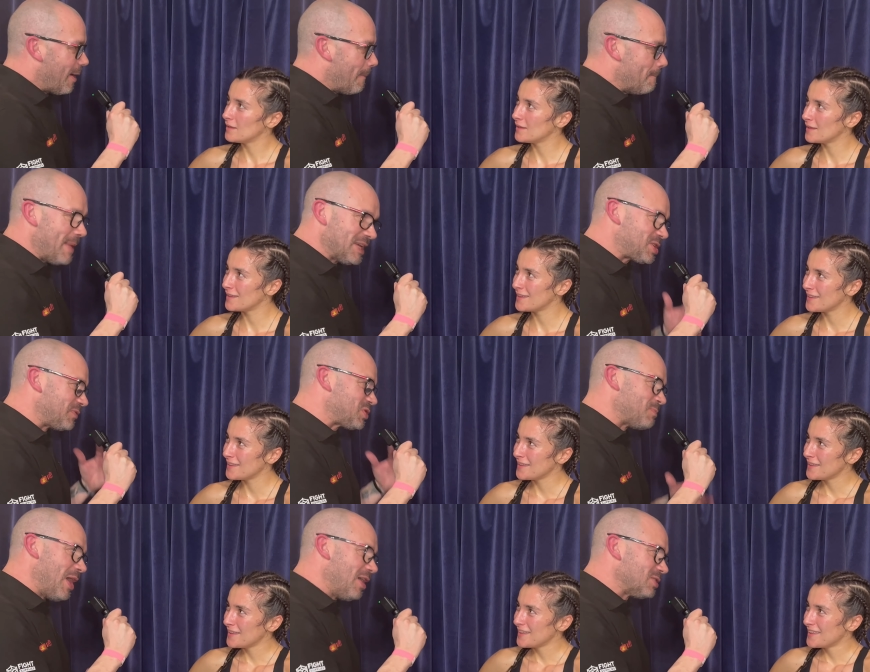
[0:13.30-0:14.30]
Speaker 1: Massive
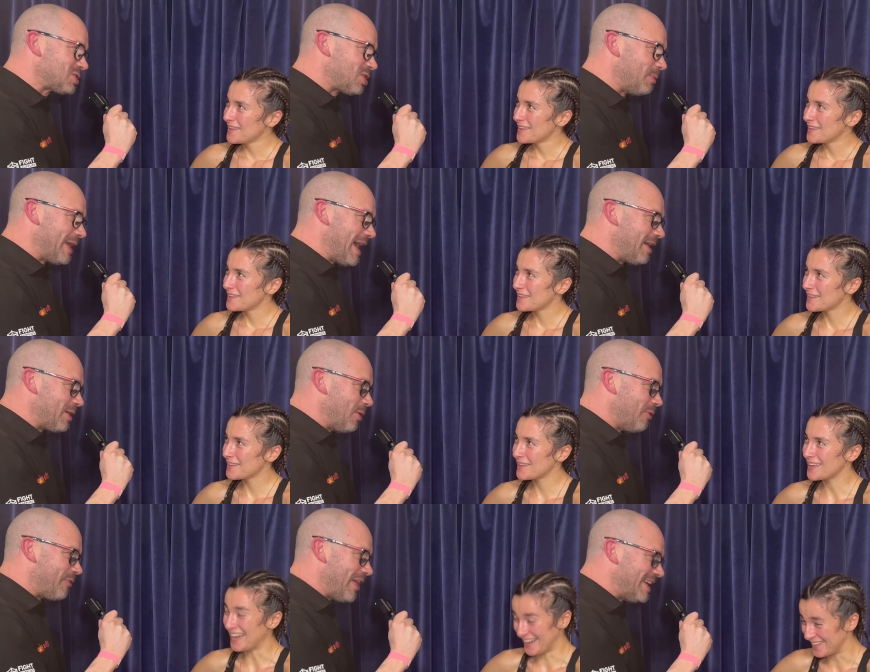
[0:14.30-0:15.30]
smiles coming out of
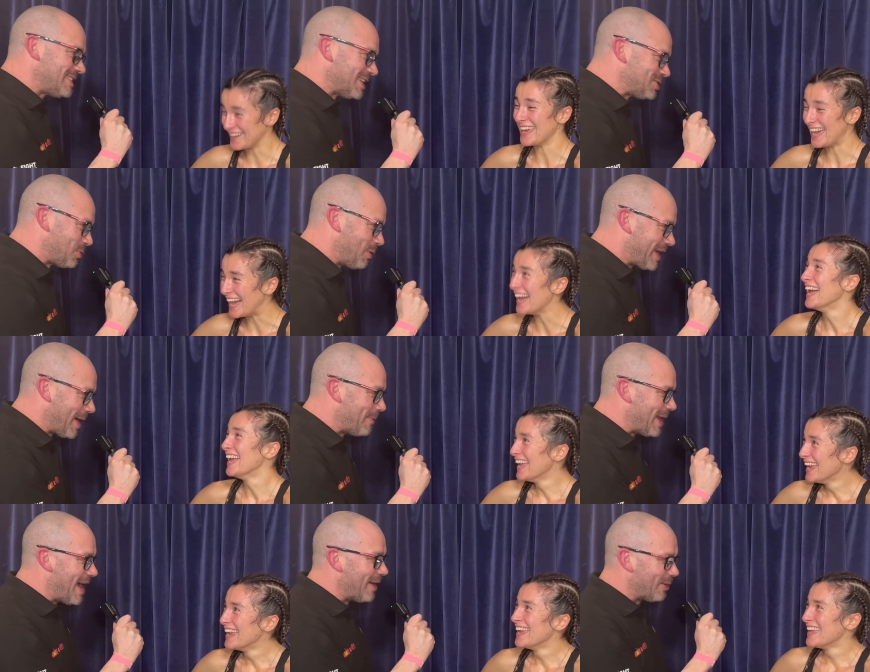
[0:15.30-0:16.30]
your face as you were
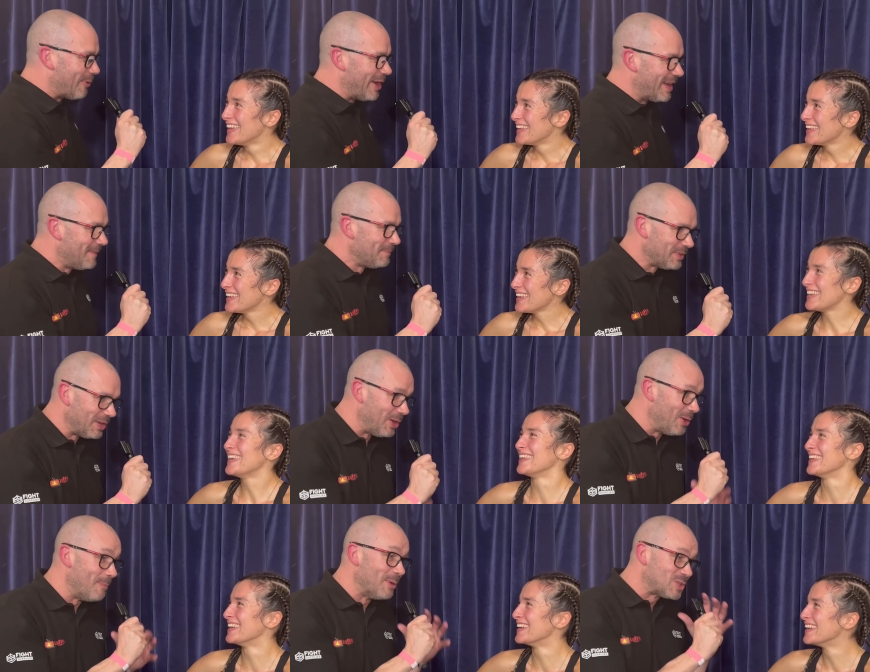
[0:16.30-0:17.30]
coming out of the ring.
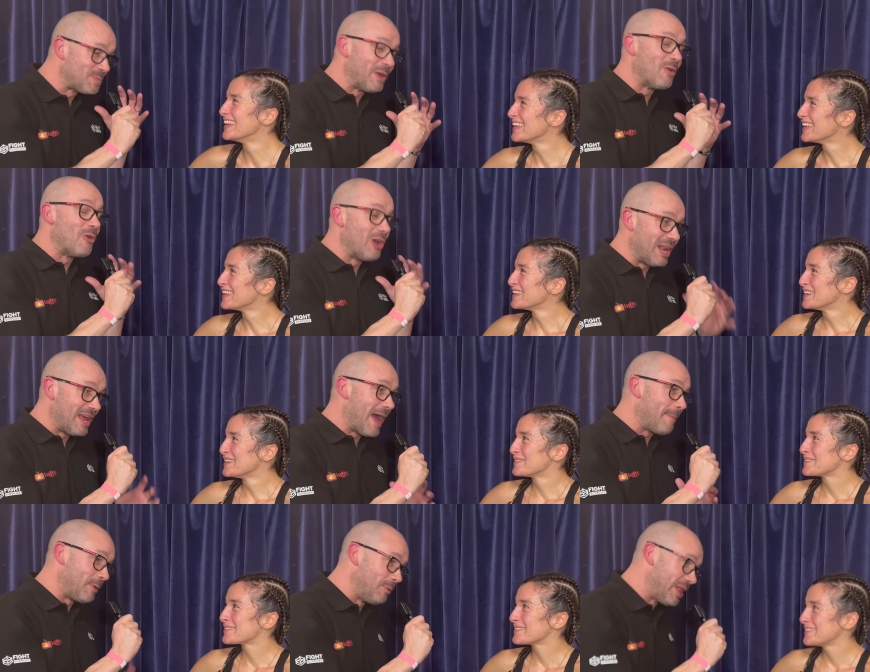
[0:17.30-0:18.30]
You must be really
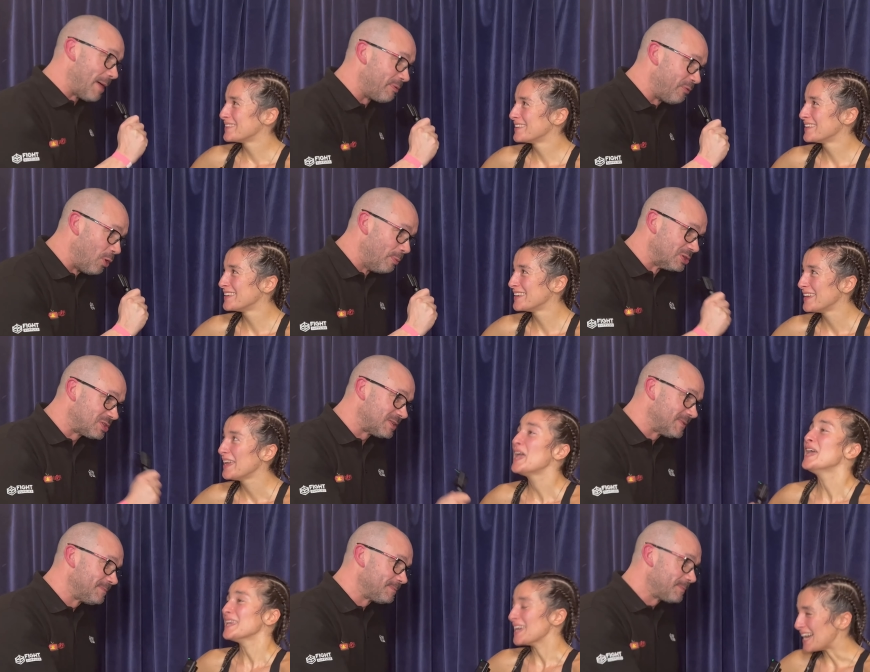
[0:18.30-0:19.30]
happy with that performance.
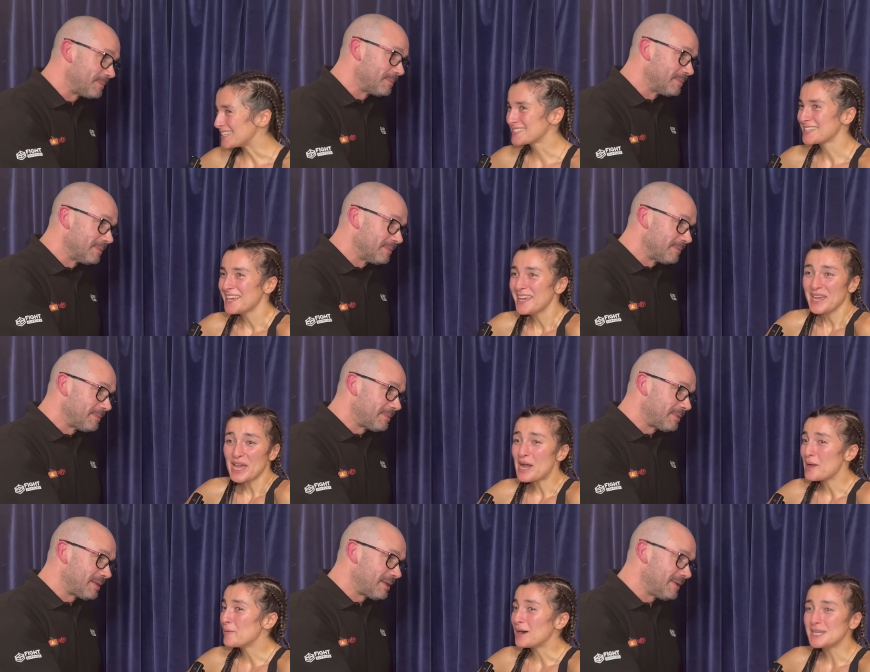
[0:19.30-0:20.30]
Speaker 2: Yes,
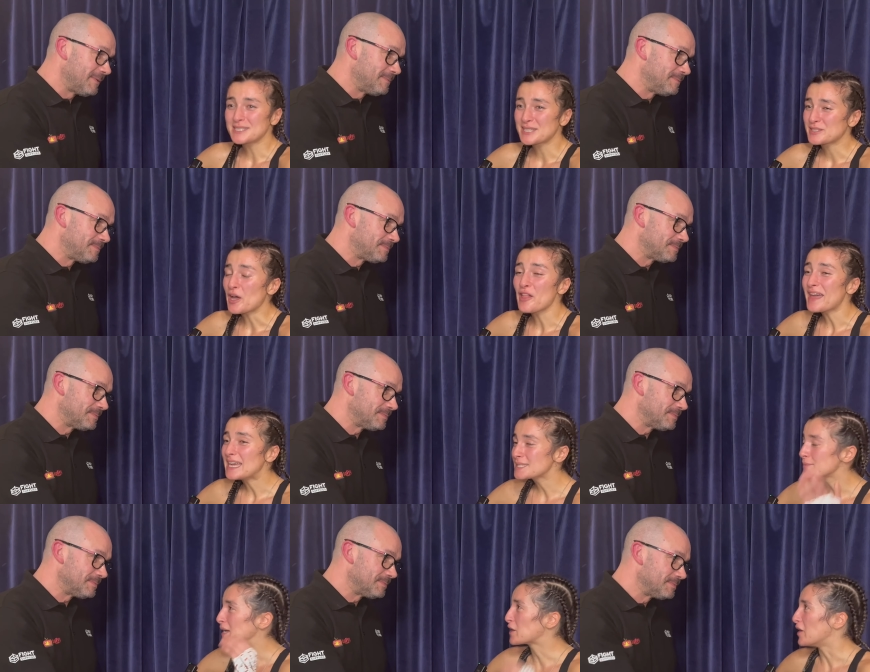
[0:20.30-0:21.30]
yeah, I was. It's all
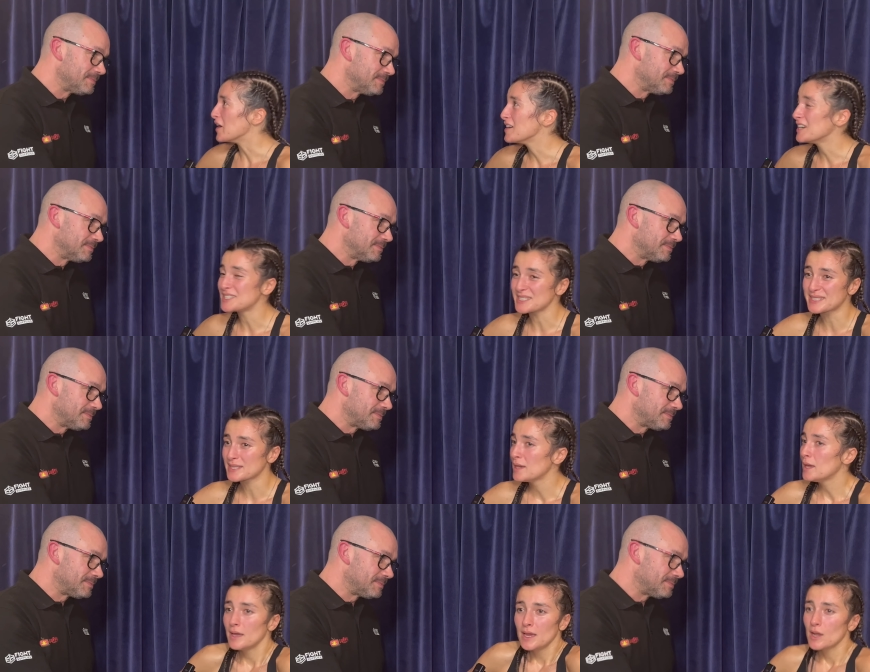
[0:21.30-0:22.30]
thanks to my corner. Just
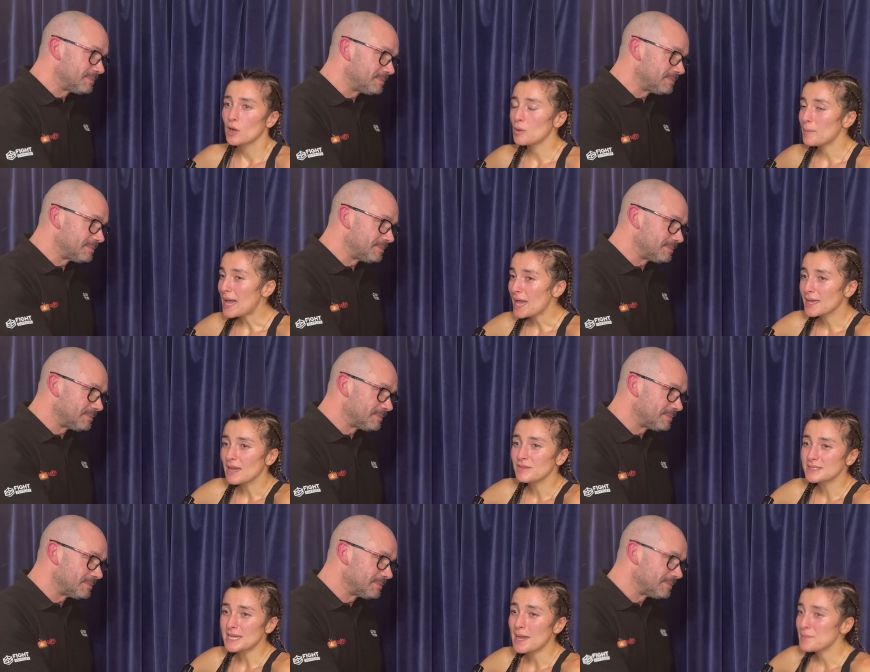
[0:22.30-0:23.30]
go back
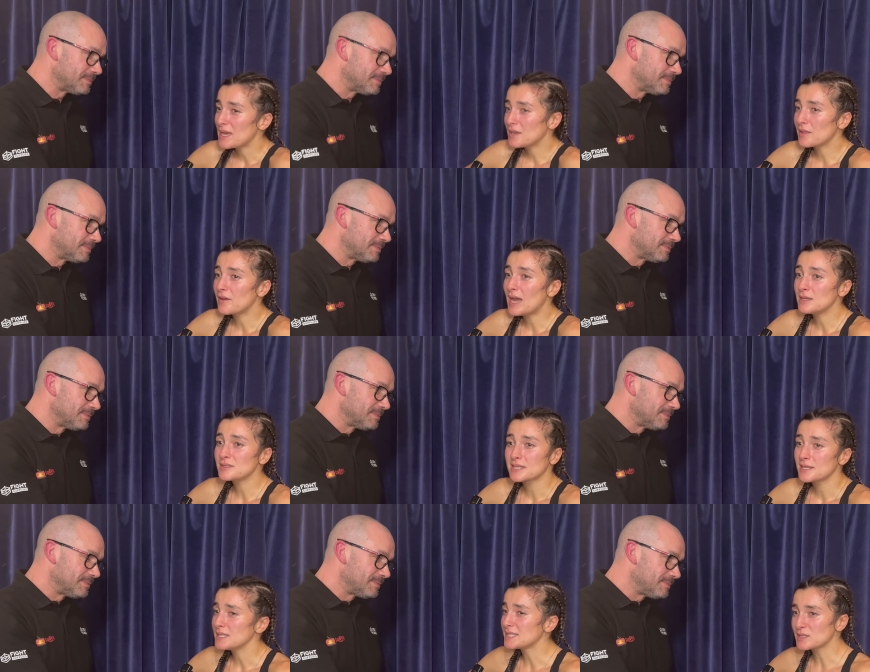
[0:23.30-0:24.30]
every time, another round,
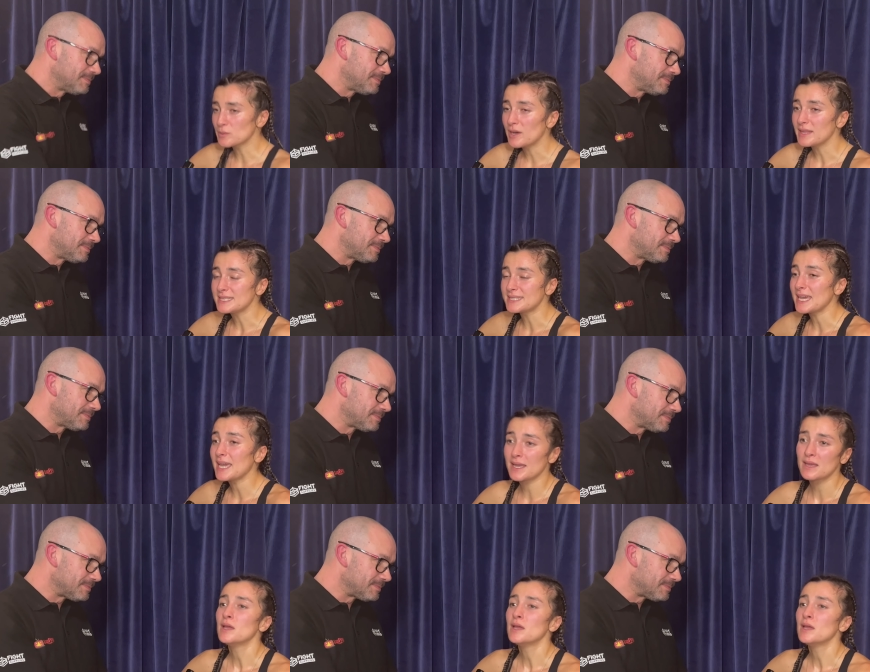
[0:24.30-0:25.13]
listen to what they say,